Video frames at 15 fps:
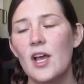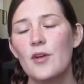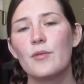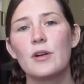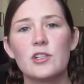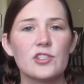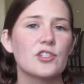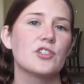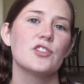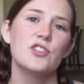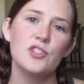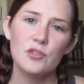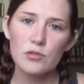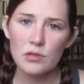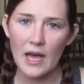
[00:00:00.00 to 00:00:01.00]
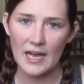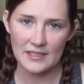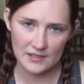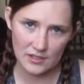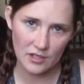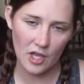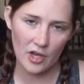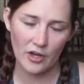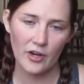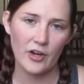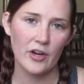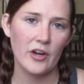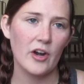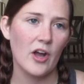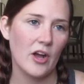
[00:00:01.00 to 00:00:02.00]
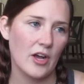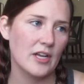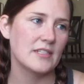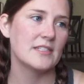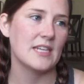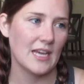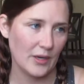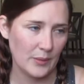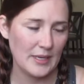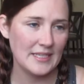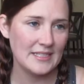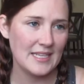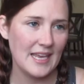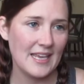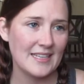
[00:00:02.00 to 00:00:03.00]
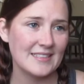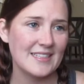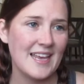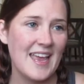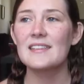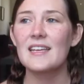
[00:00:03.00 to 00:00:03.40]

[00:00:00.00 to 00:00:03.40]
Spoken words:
rehearsals do last longer on tech week days.